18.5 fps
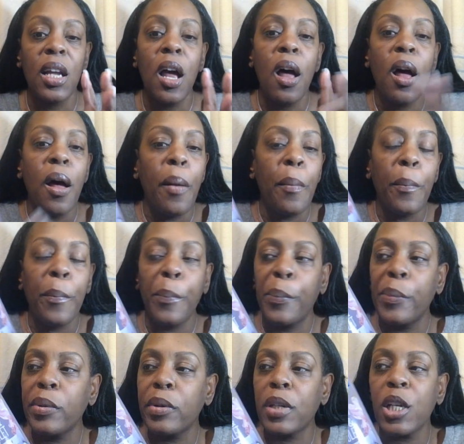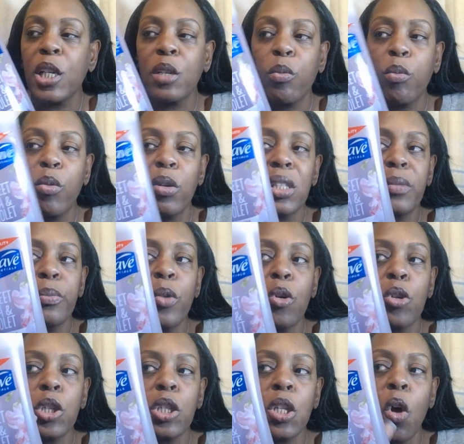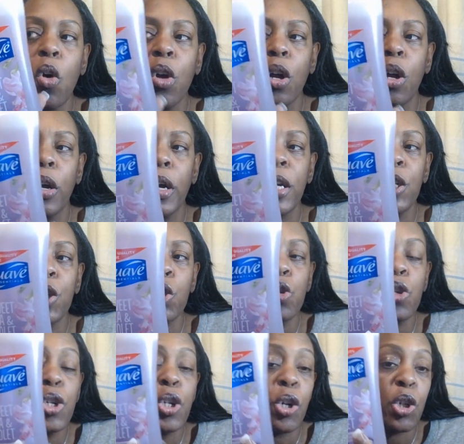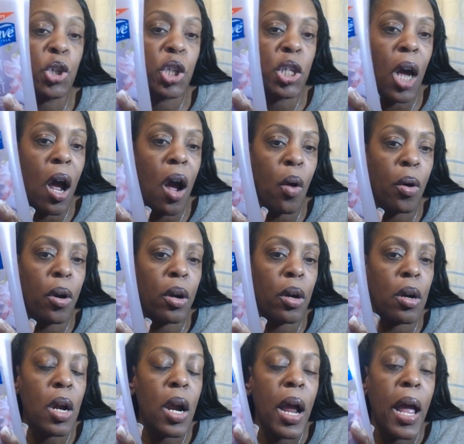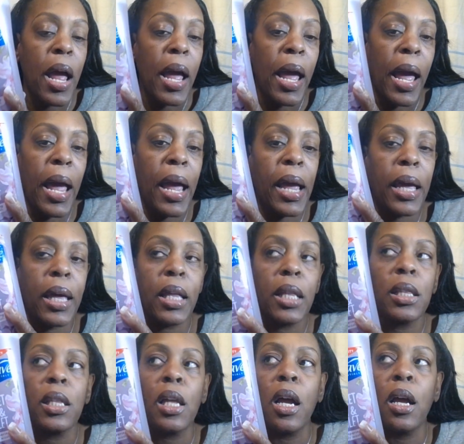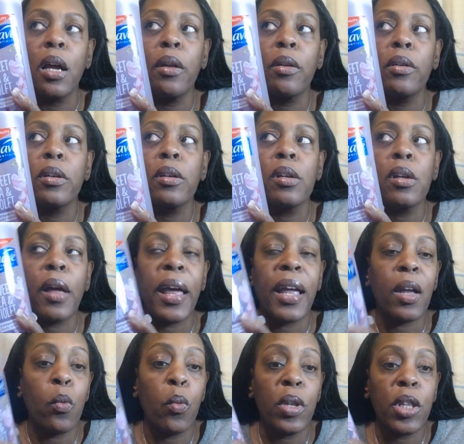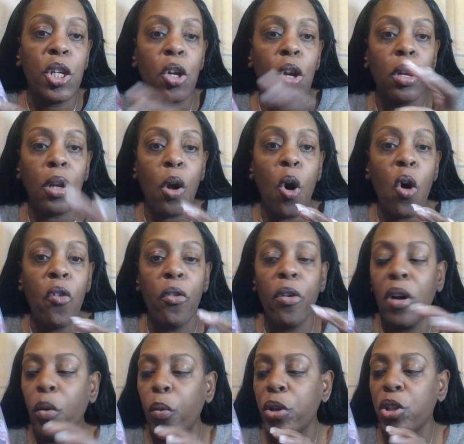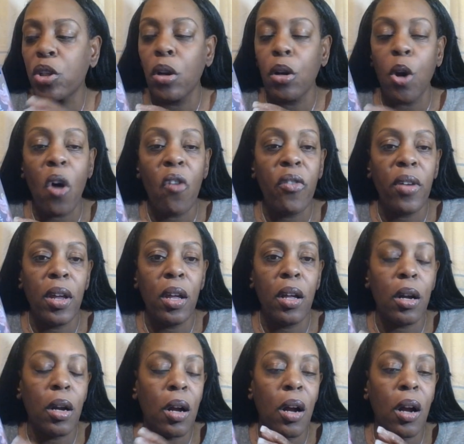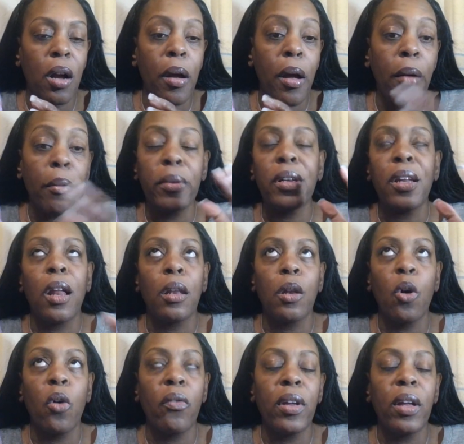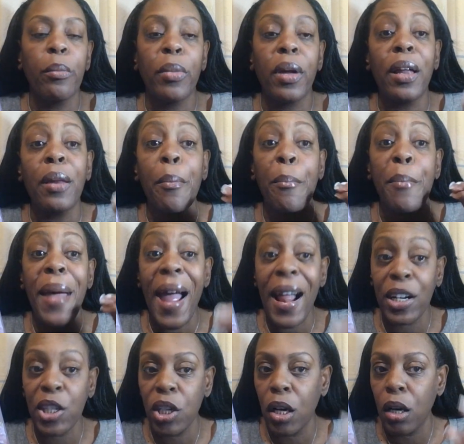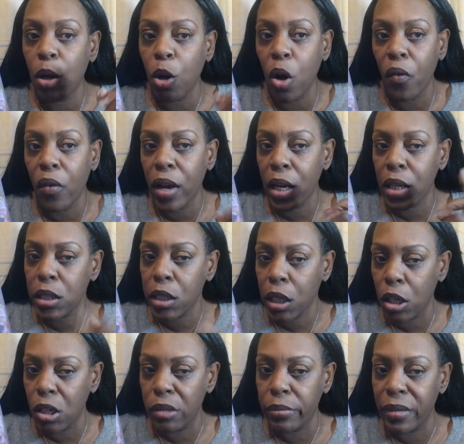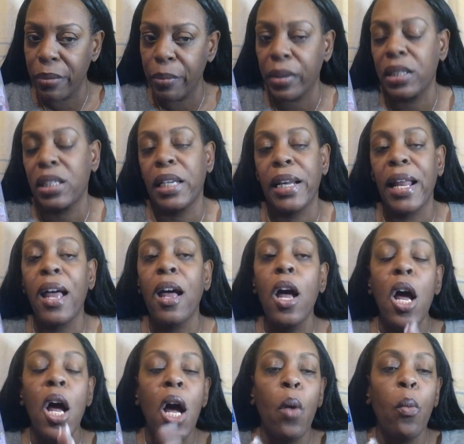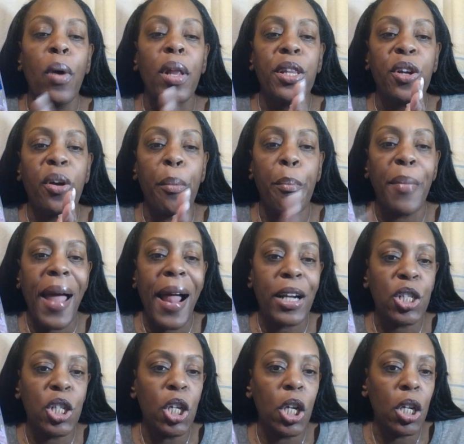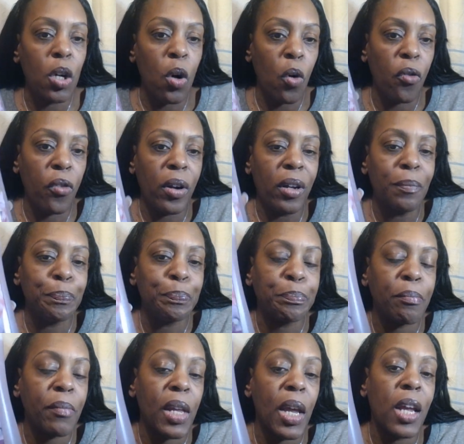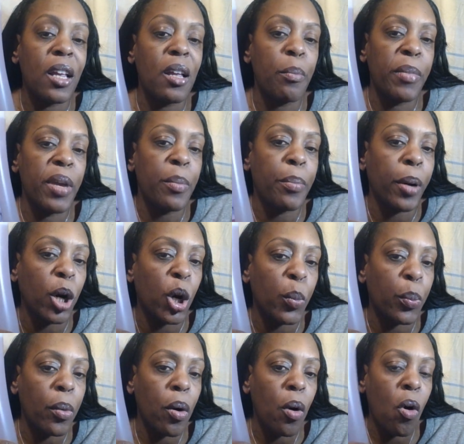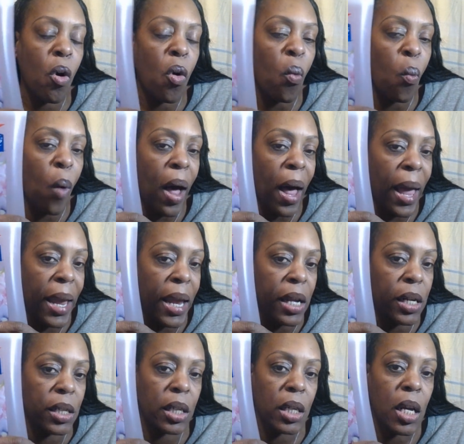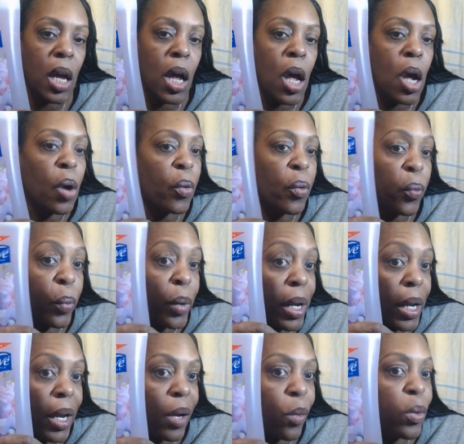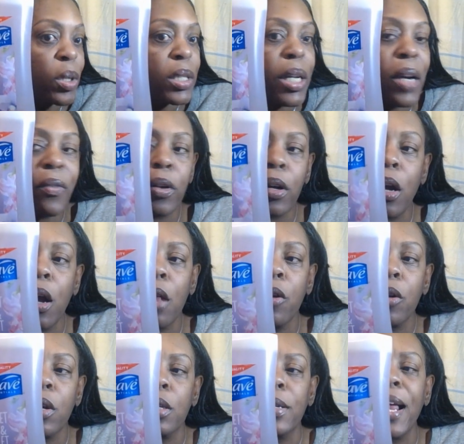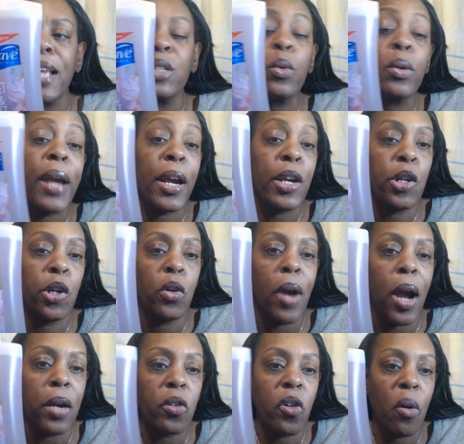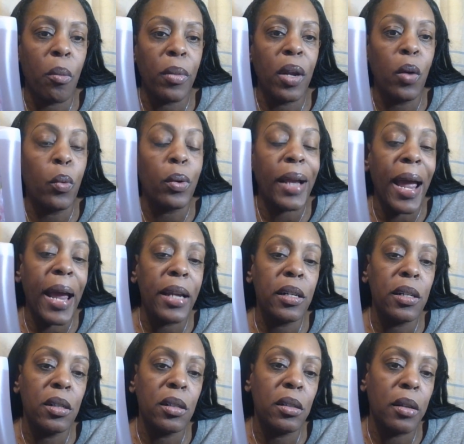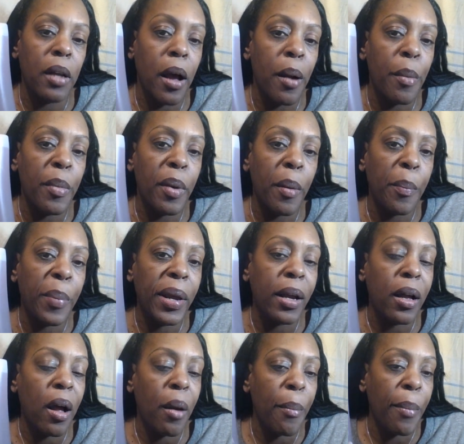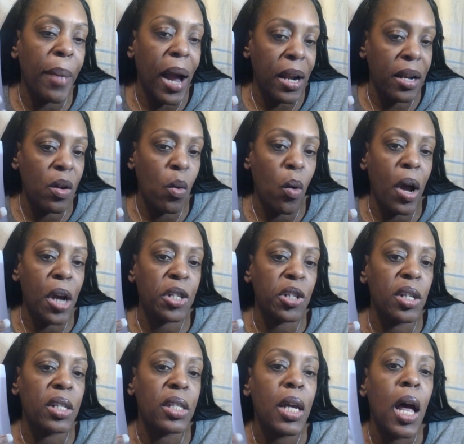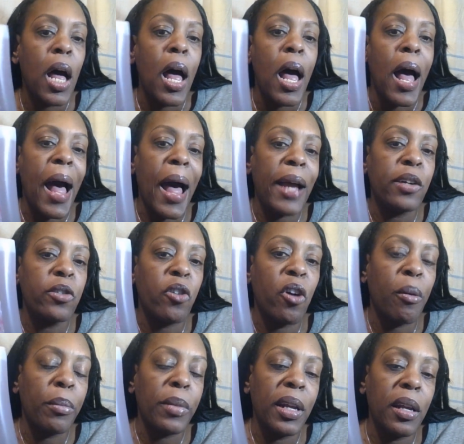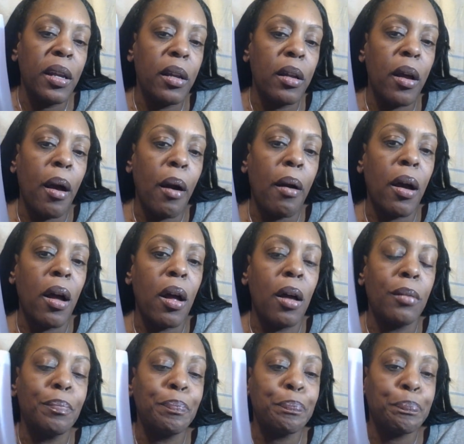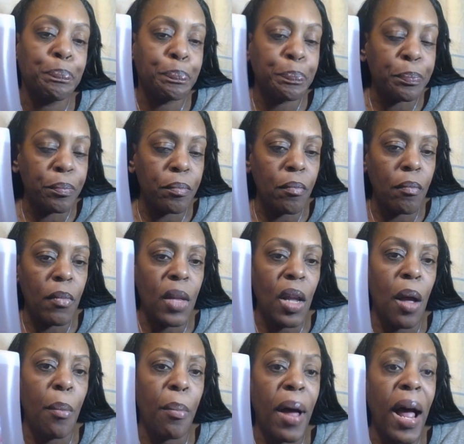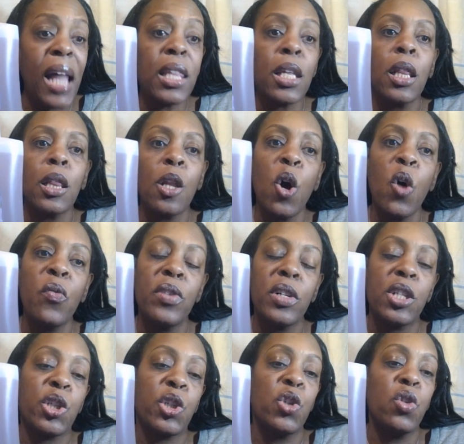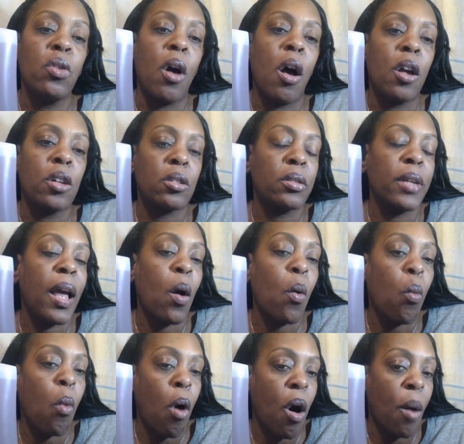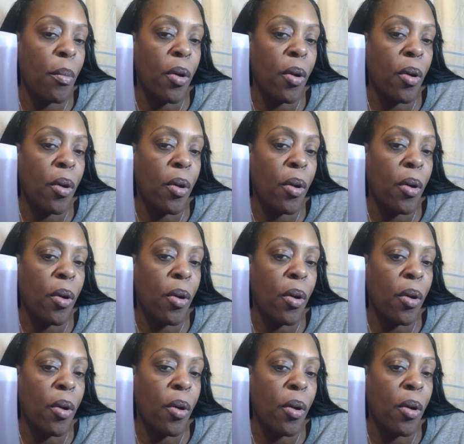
this will smell so good into your shower and like with your loafer with your loafing uh not loafing but matching loafer excuse me say that with your matching loafer it can be purple, white, red, whichever color. Because that's what I do. I normally, when I um, pick up body washes, I normally um, buy the loafers too, also at Walmart.